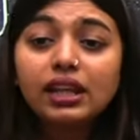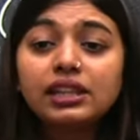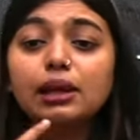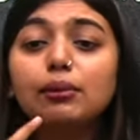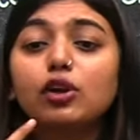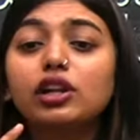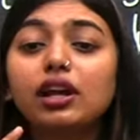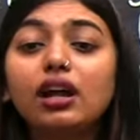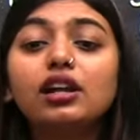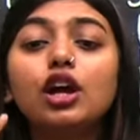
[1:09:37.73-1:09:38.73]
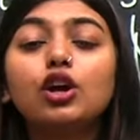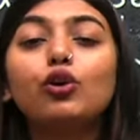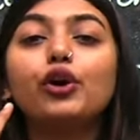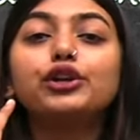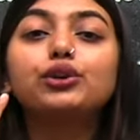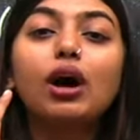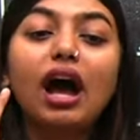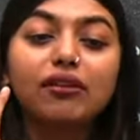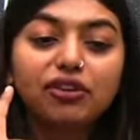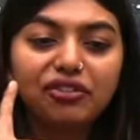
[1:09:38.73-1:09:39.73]
They both are going to
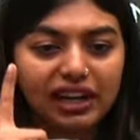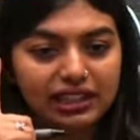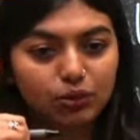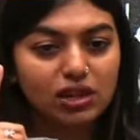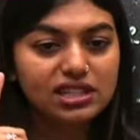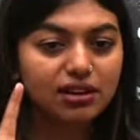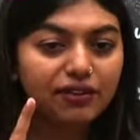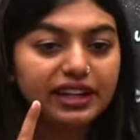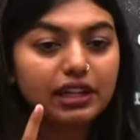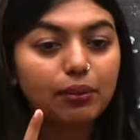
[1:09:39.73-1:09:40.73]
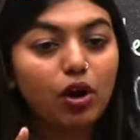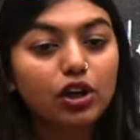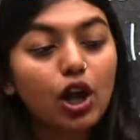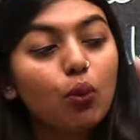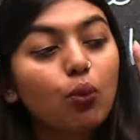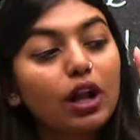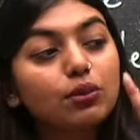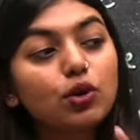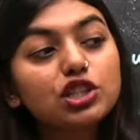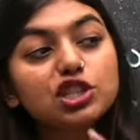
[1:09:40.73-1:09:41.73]
have a fight. What is the fight about?
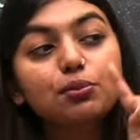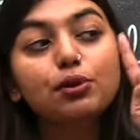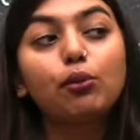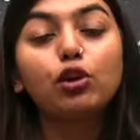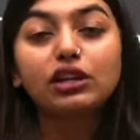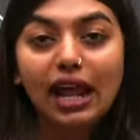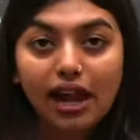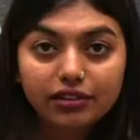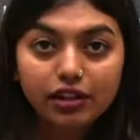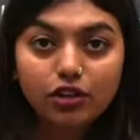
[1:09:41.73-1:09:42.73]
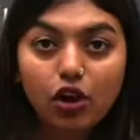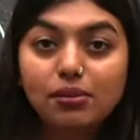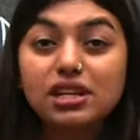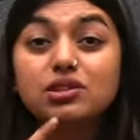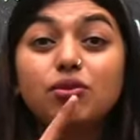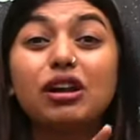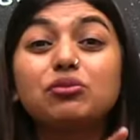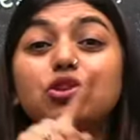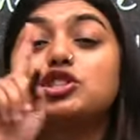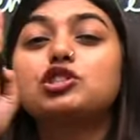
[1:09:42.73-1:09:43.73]
One wants to promote lateral dominance, one
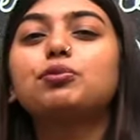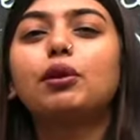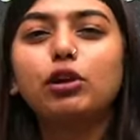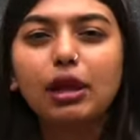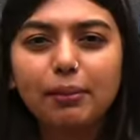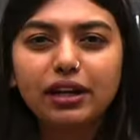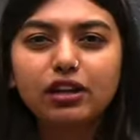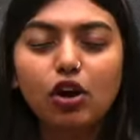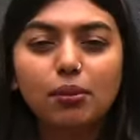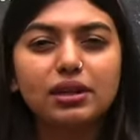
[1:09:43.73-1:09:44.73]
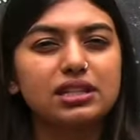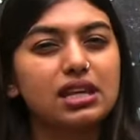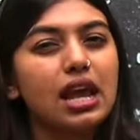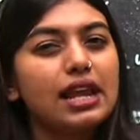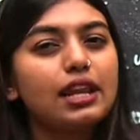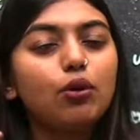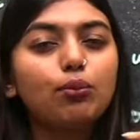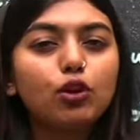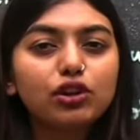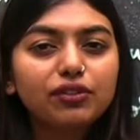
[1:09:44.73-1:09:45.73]
wants to promote apical dominance. Now,
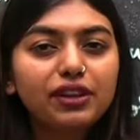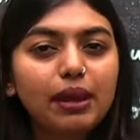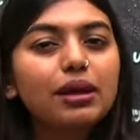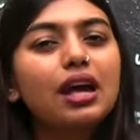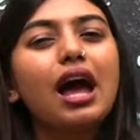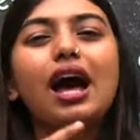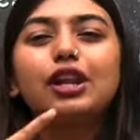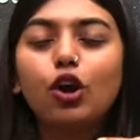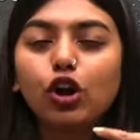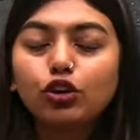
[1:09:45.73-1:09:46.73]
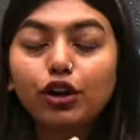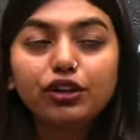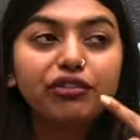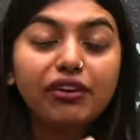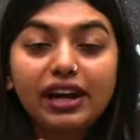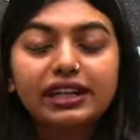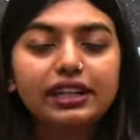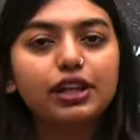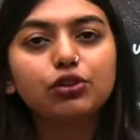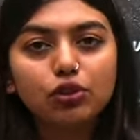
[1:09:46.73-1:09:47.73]
both of them are not going to fight
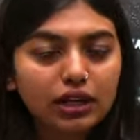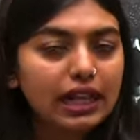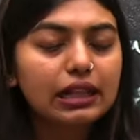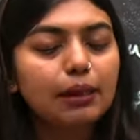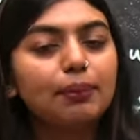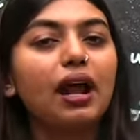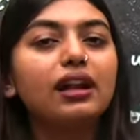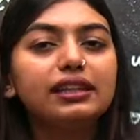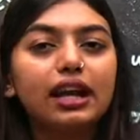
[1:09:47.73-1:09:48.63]
and, you know, kill the plant.